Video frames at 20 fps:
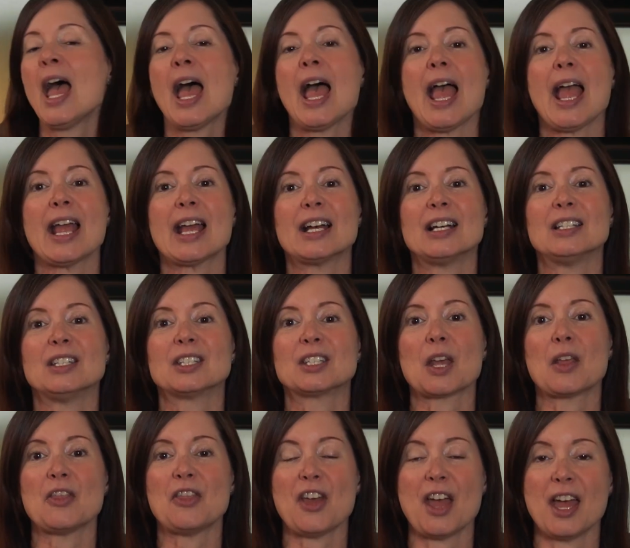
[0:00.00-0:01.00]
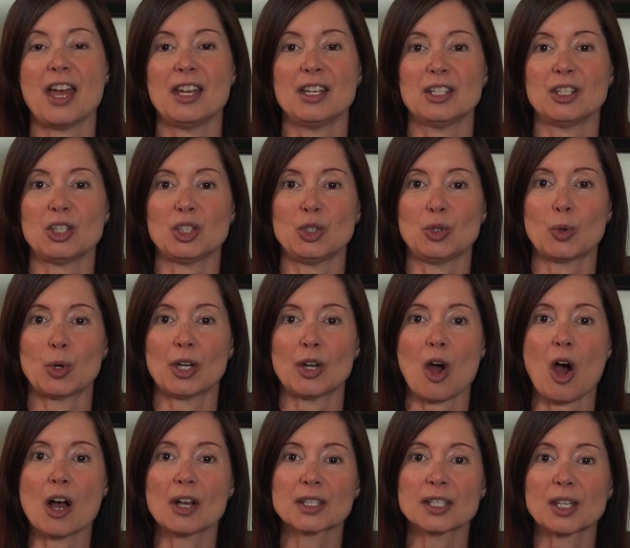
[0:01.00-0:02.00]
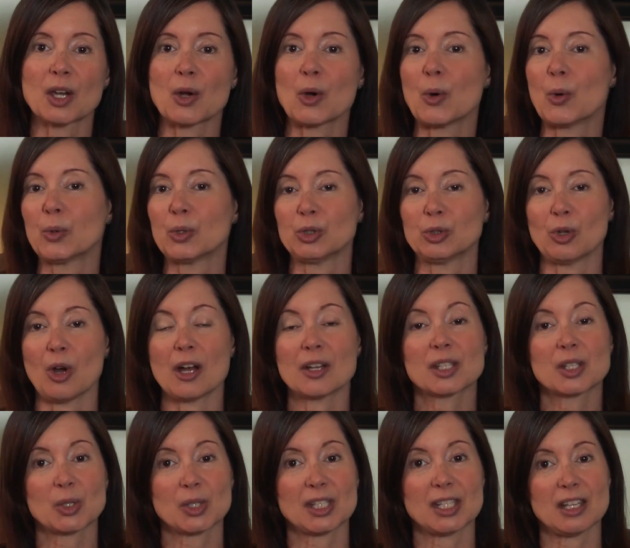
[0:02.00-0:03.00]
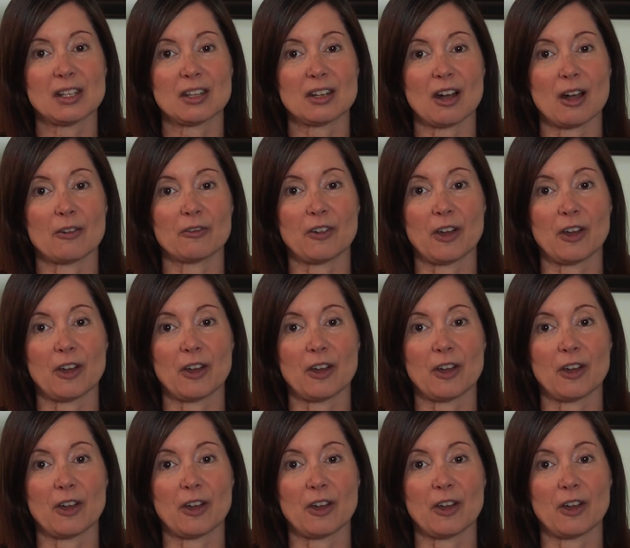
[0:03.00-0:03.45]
And then you'll also see that our